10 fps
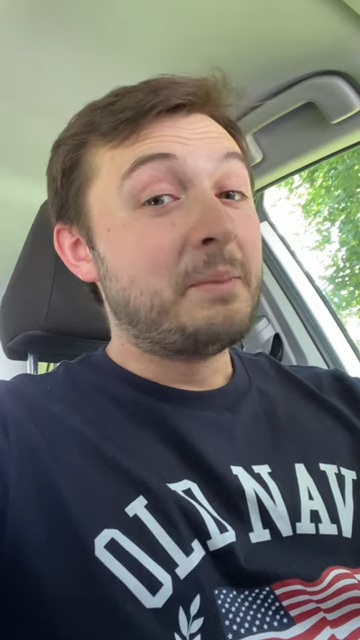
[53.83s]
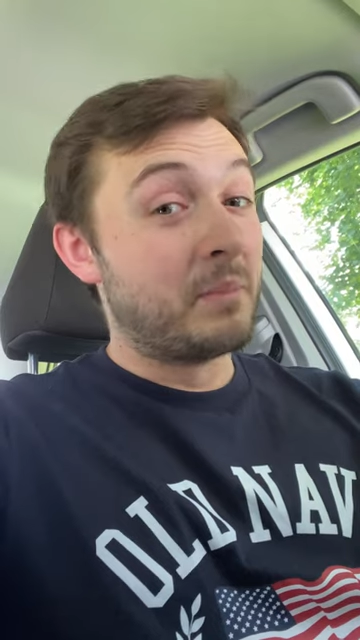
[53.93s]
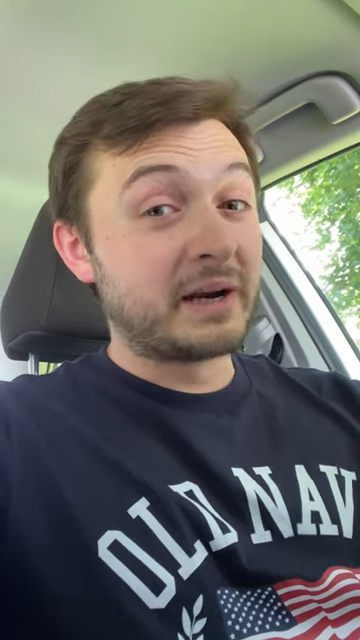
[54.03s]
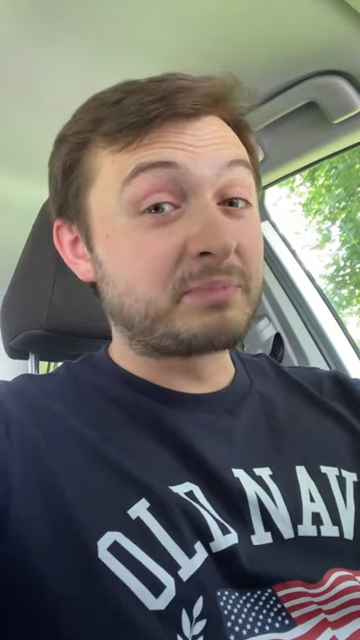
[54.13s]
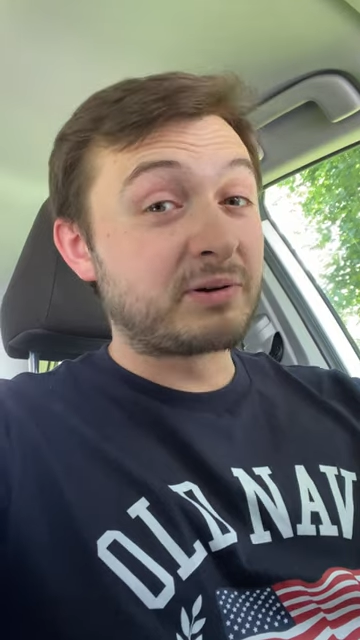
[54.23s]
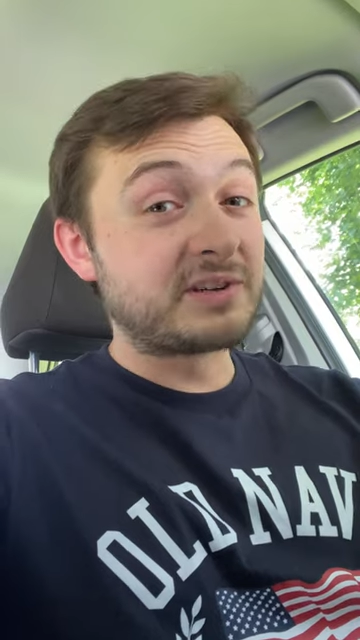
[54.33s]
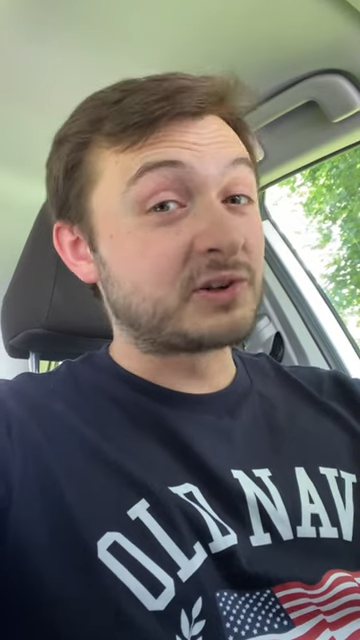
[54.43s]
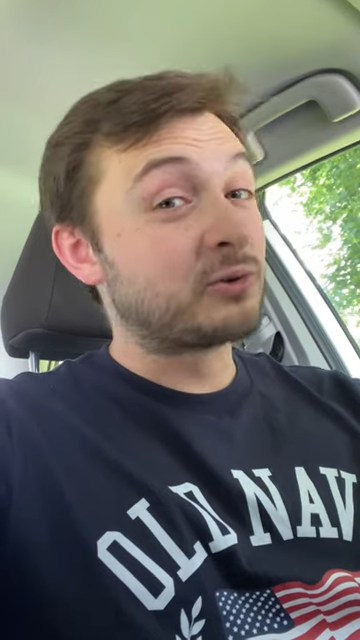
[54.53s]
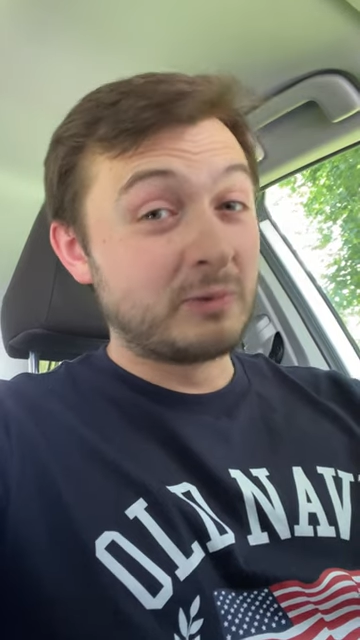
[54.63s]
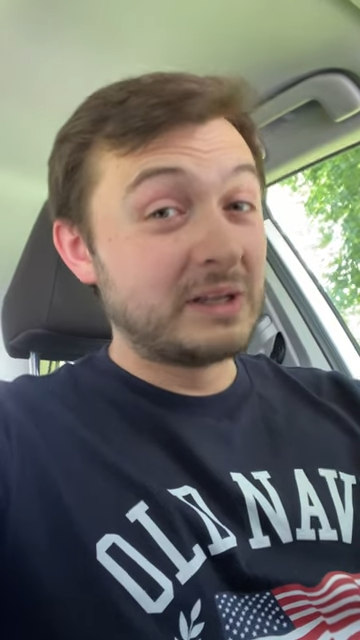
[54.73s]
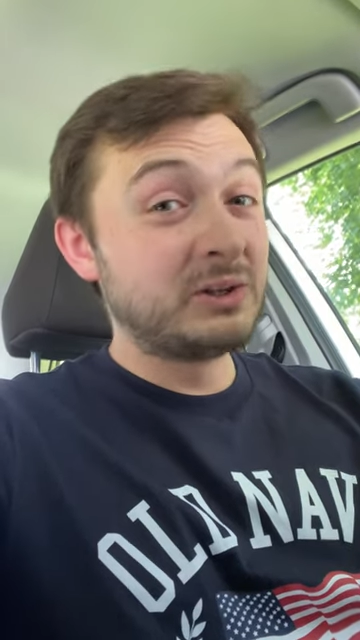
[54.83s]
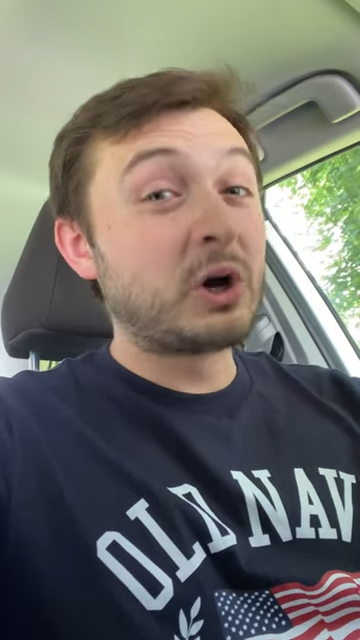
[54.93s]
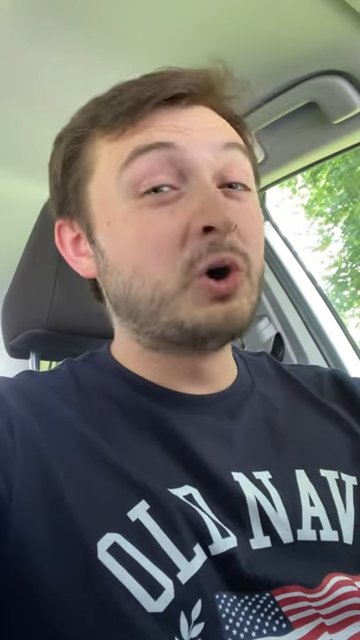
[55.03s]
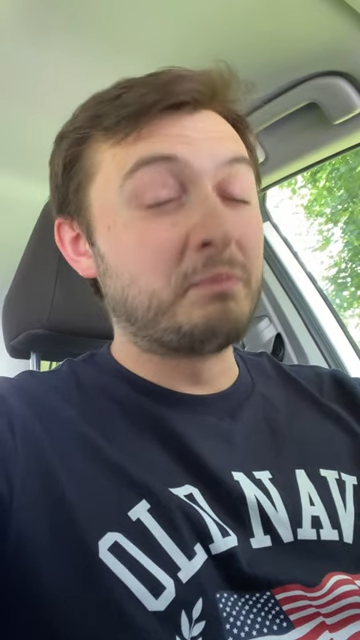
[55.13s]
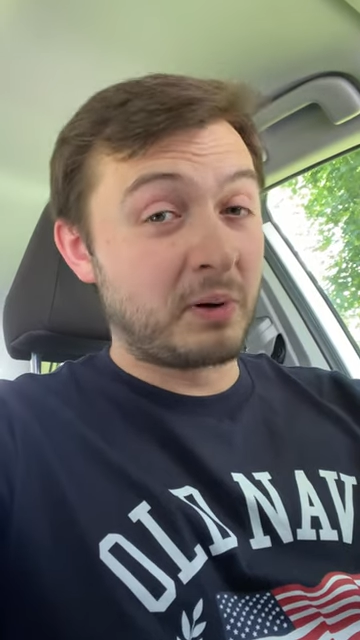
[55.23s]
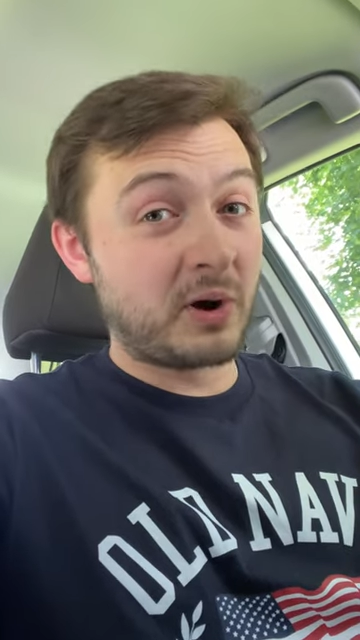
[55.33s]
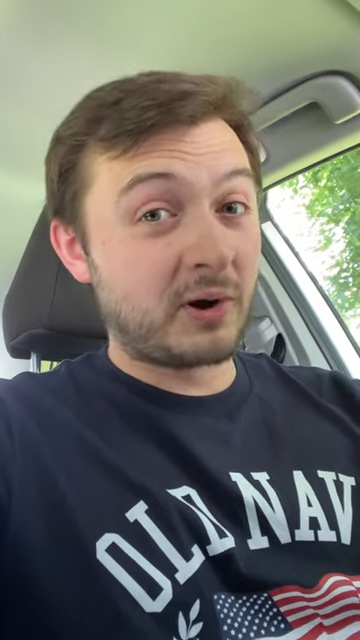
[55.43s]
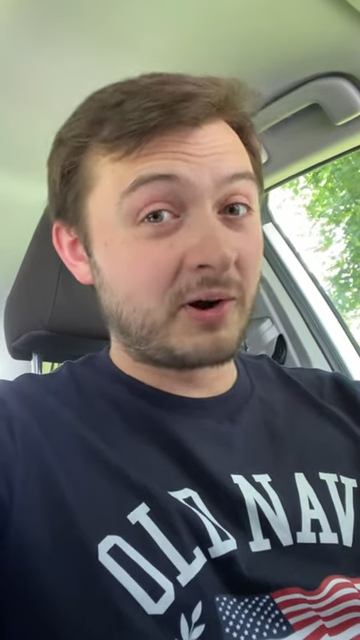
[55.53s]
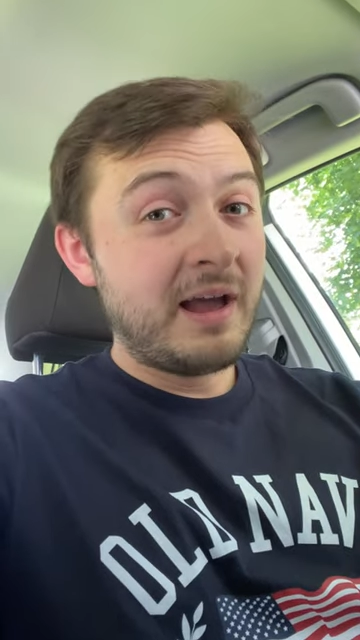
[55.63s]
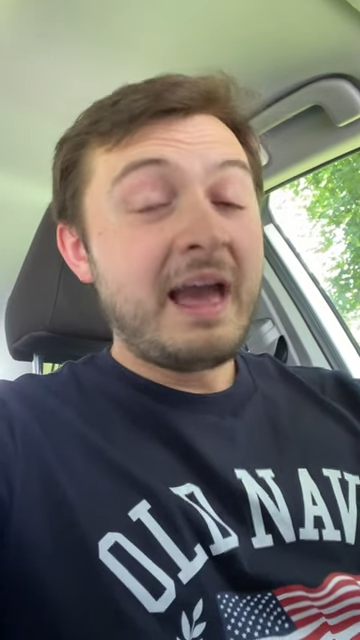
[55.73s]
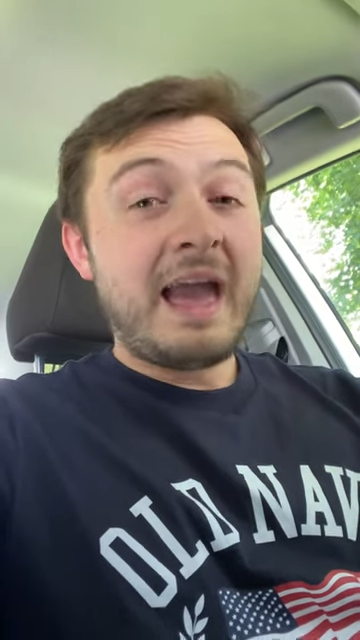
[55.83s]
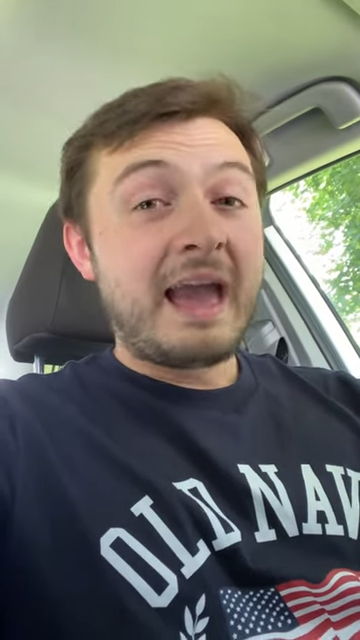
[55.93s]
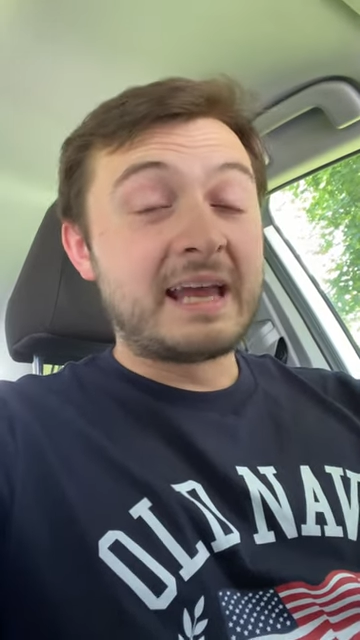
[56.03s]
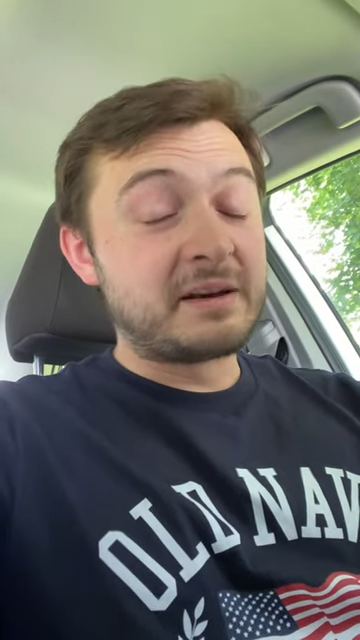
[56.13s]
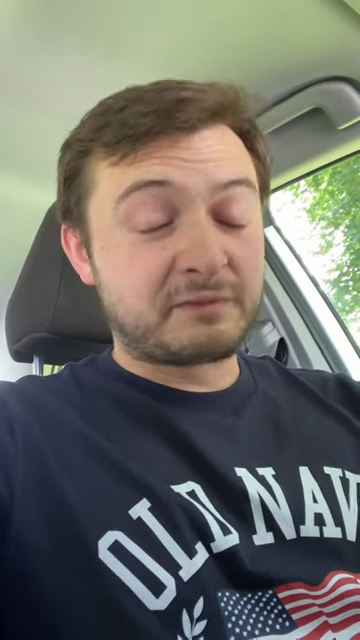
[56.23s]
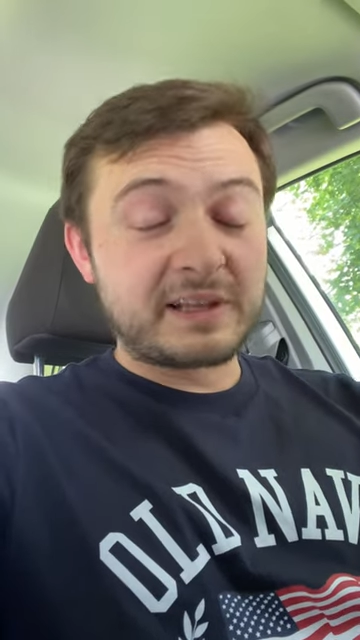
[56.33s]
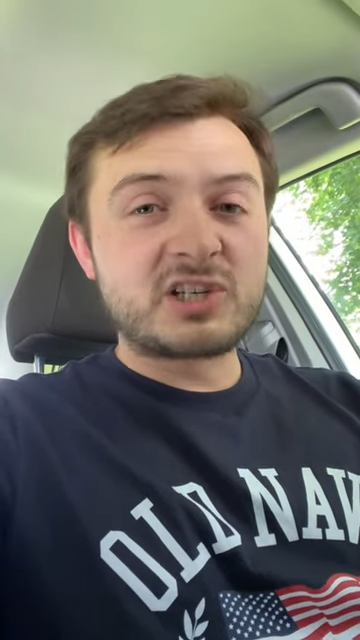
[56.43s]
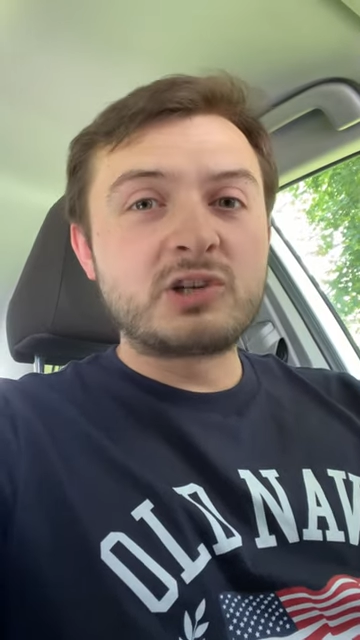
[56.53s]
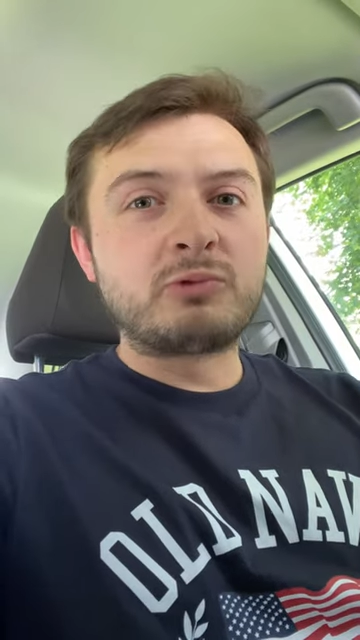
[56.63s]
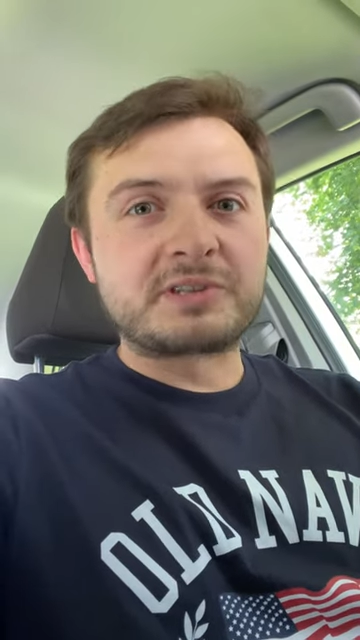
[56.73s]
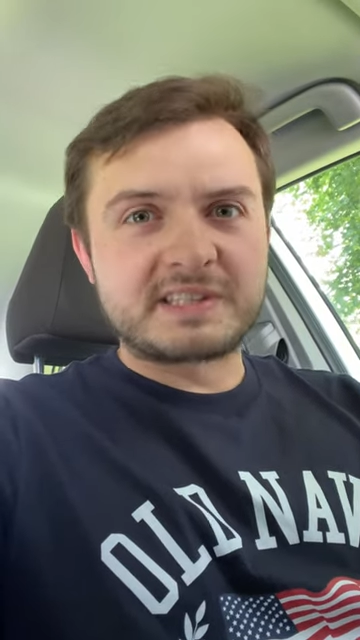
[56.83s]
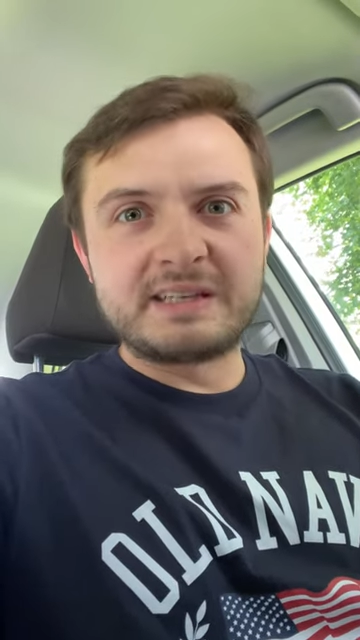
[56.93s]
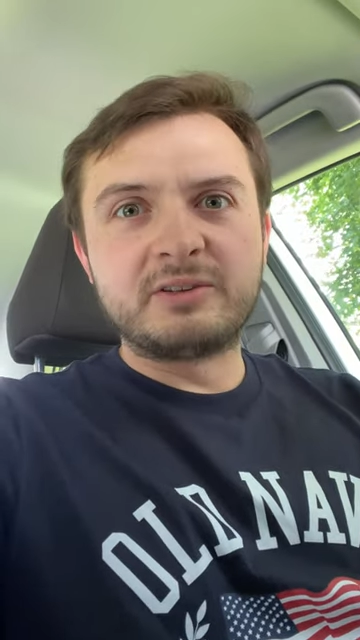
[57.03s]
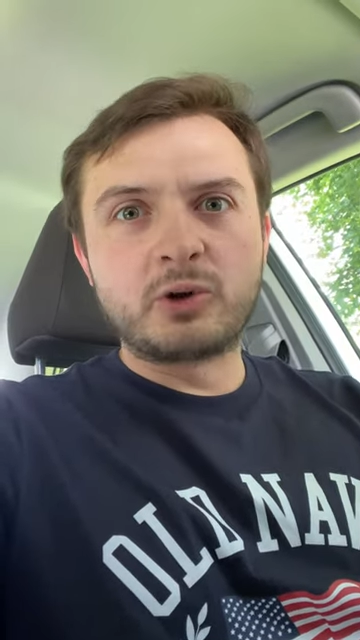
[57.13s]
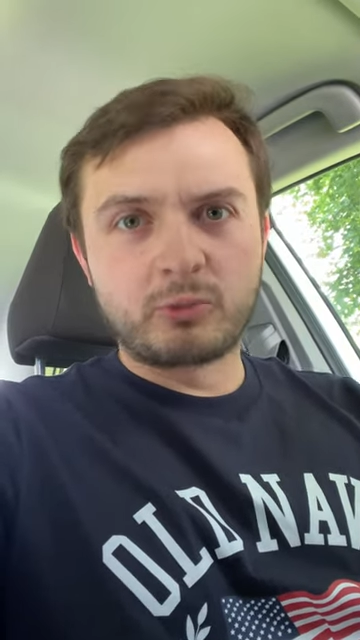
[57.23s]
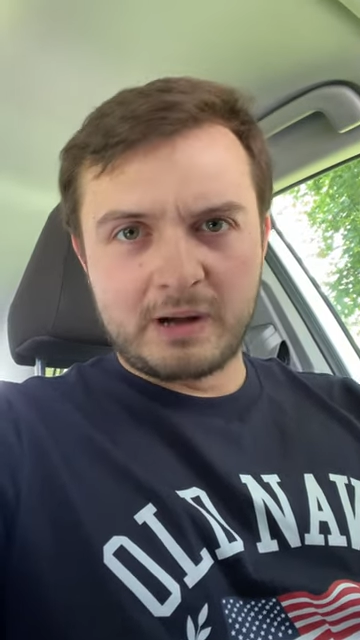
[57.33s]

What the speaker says: money printer will go burr and inflation will steal your